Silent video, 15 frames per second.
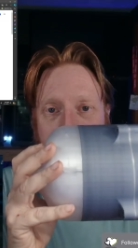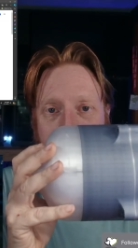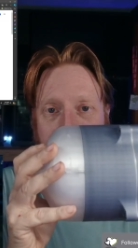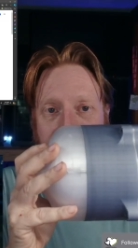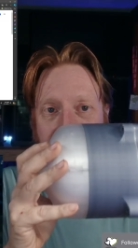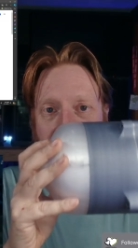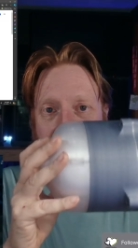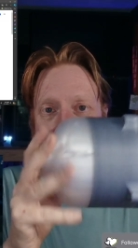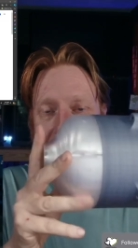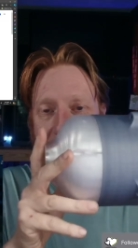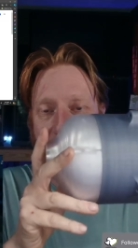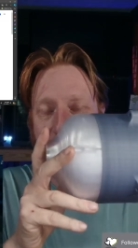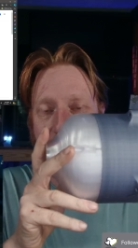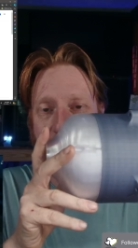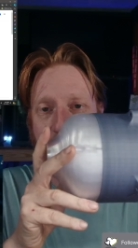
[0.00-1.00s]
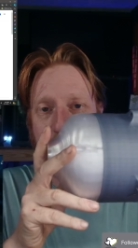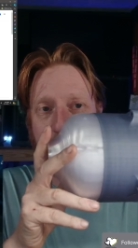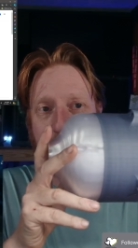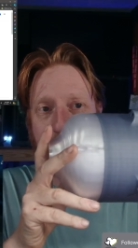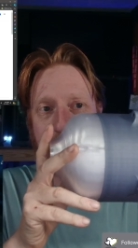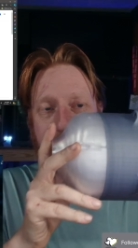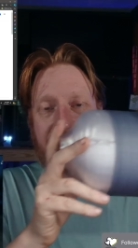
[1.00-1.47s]
We are planning
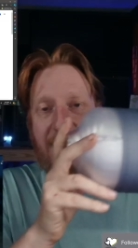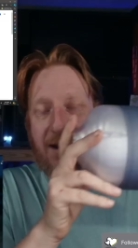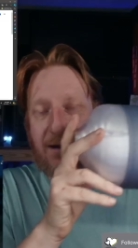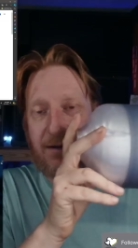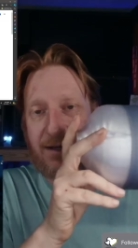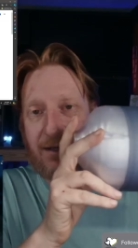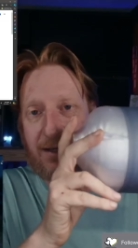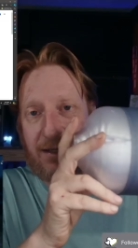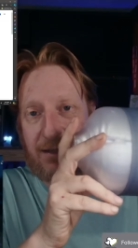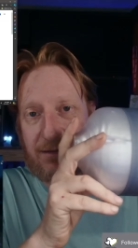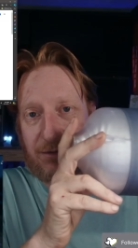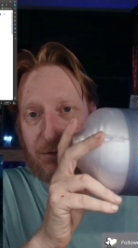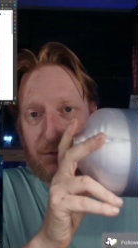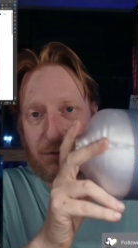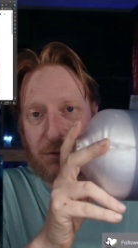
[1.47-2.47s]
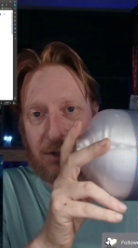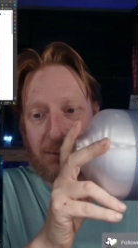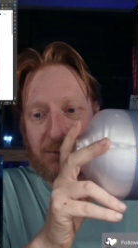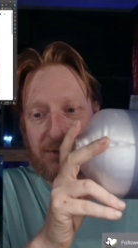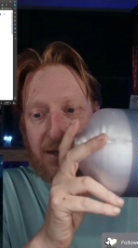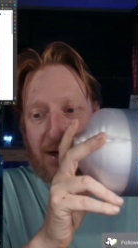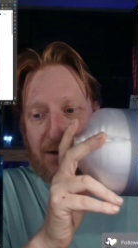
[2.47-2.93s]
on Saturday night
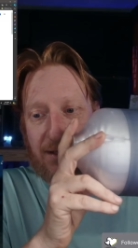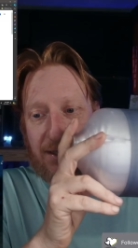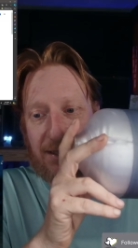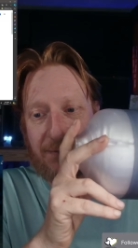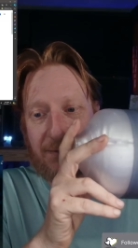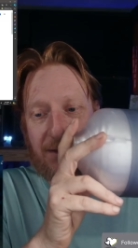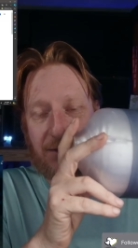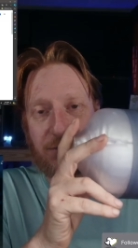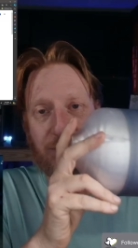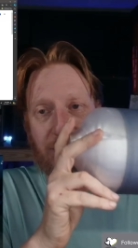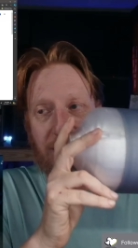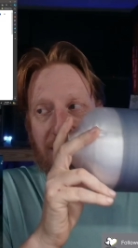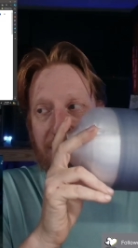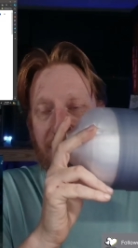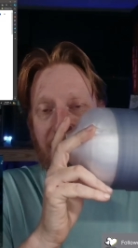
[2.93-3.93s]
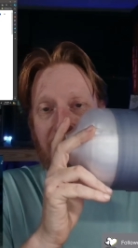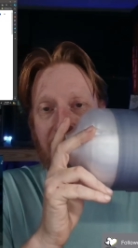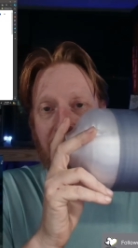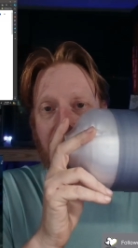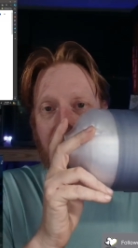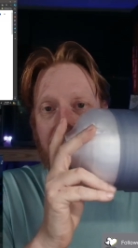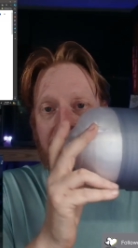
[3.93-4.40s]
stream, Saturday evening stream. We are
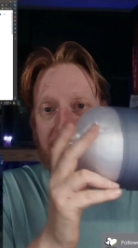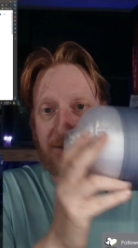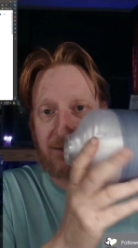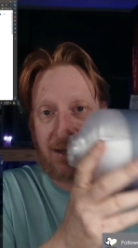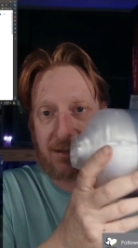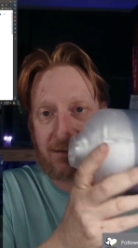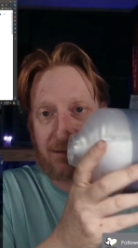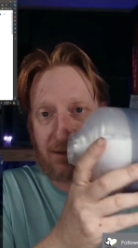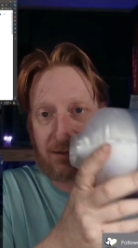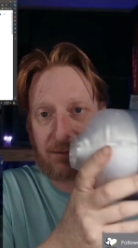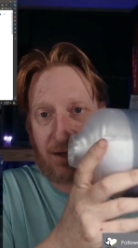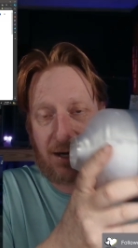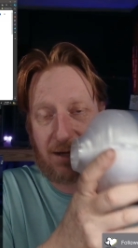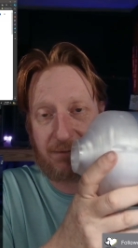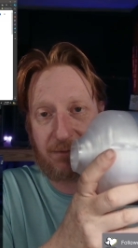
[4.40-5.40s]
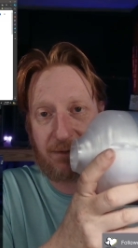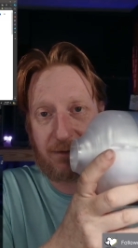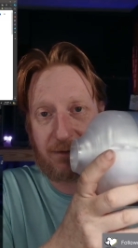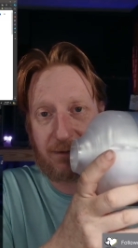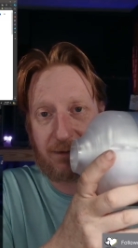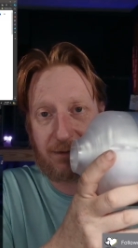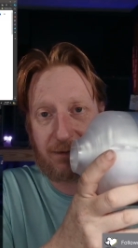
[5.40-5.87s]
going to set this off.
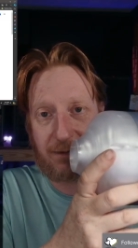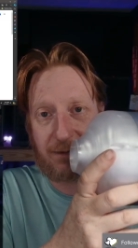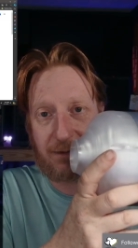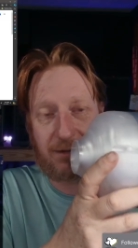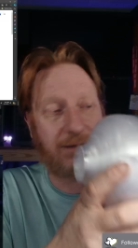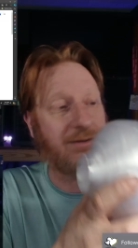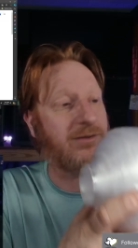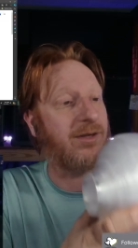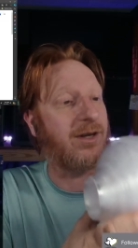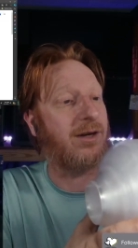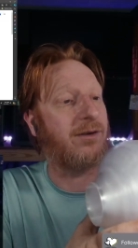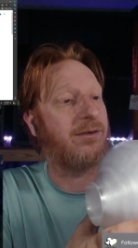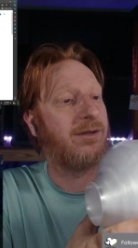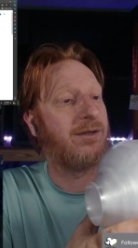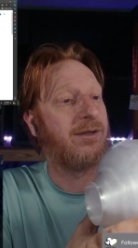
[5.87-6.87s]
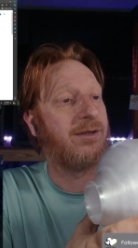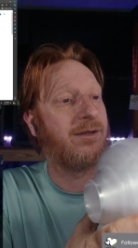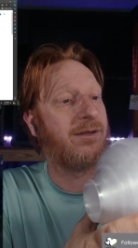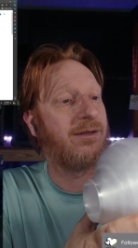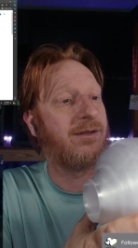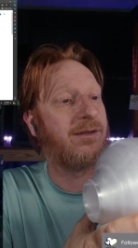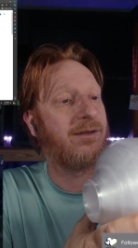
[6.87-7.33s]
So,
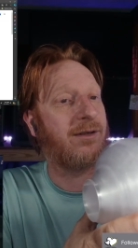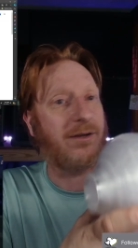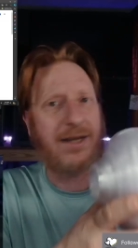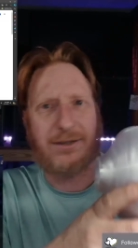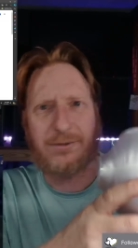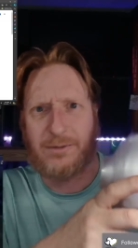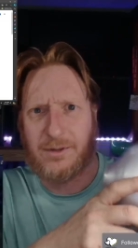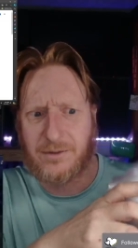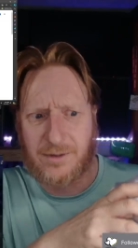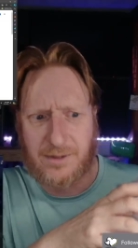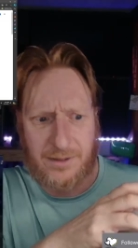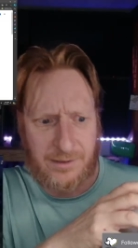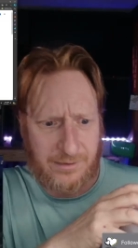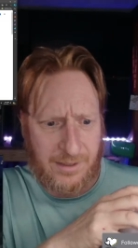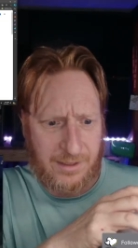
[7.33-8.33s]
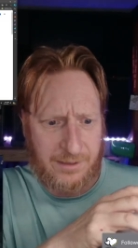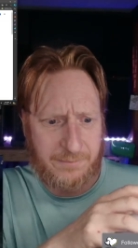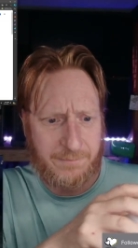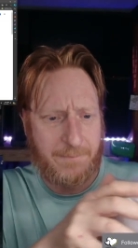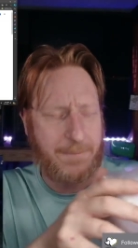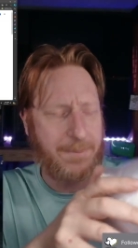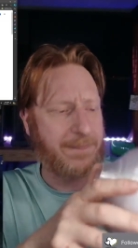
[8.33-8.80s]
well, that's what I was going to design.
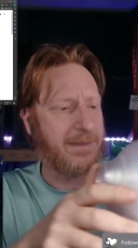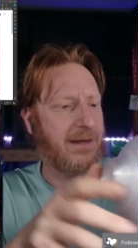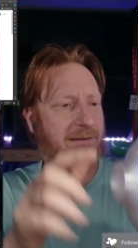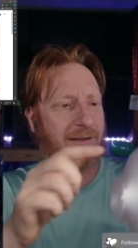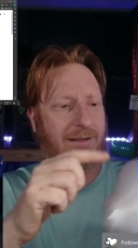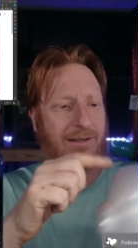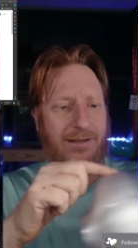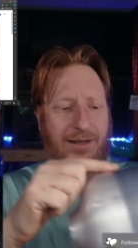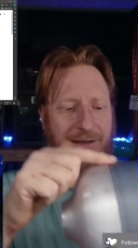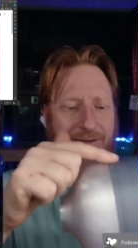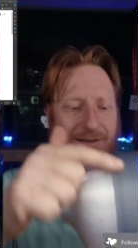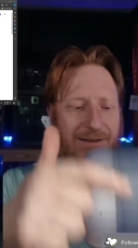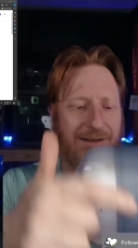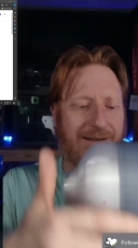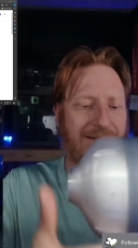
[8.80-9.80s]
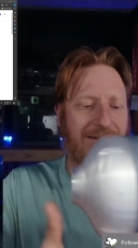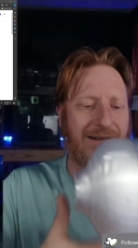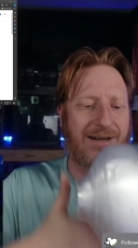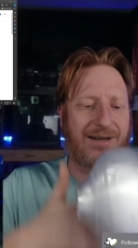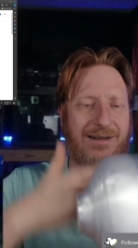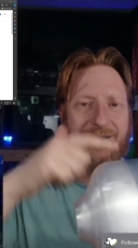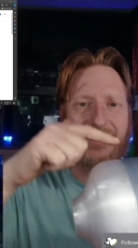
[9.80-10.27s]
I was going to
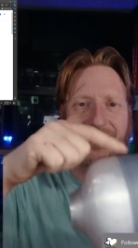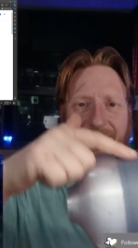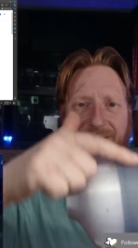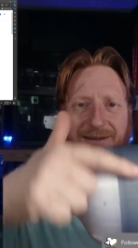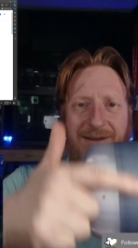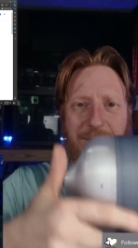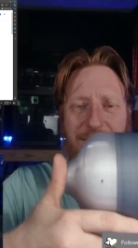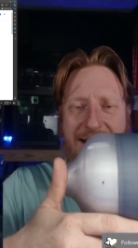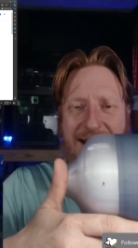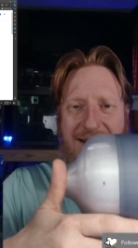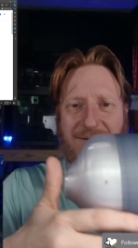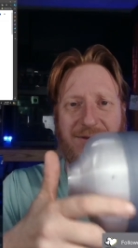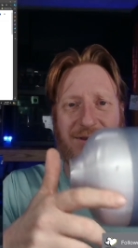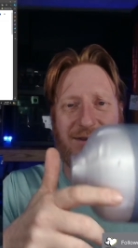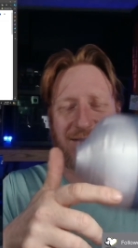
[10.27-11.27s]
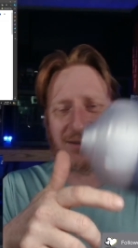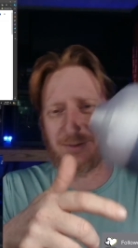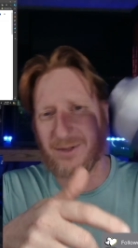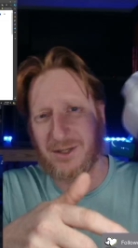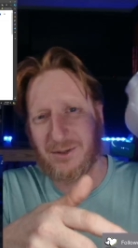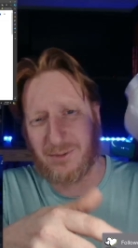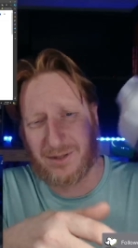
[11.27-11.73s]
design the bracket for this because
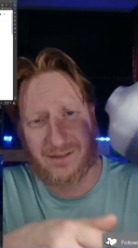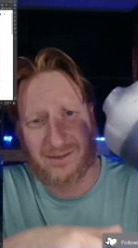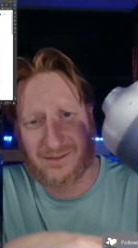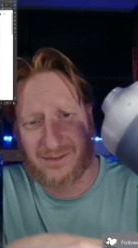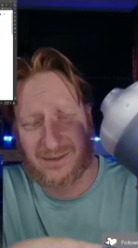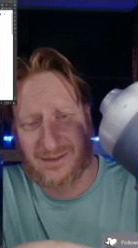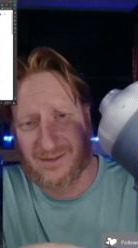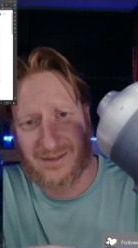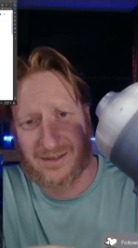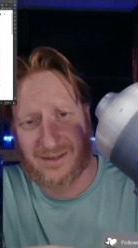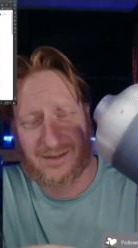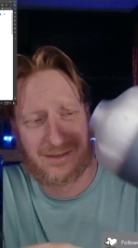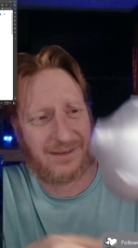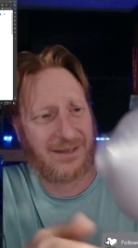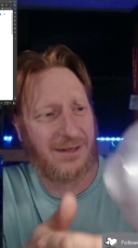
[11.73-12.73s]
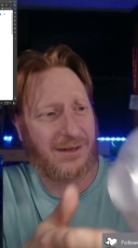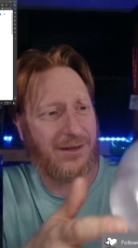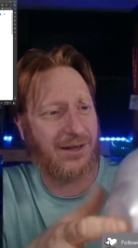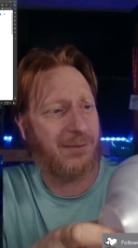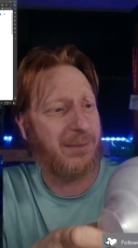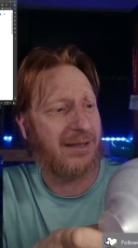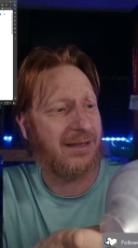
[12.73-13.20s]
we don't want this sitting on
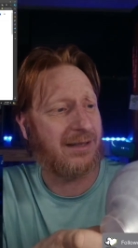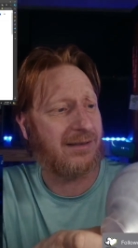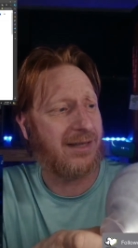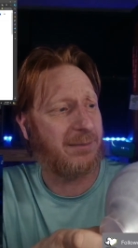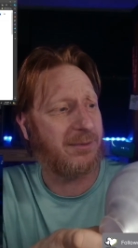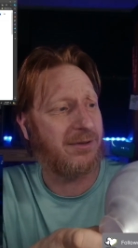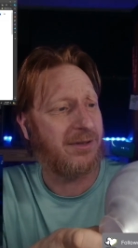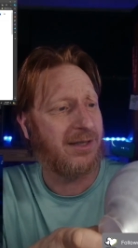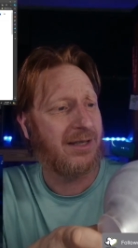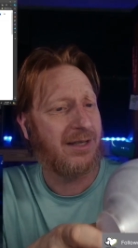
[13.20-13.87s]
on the picnic table.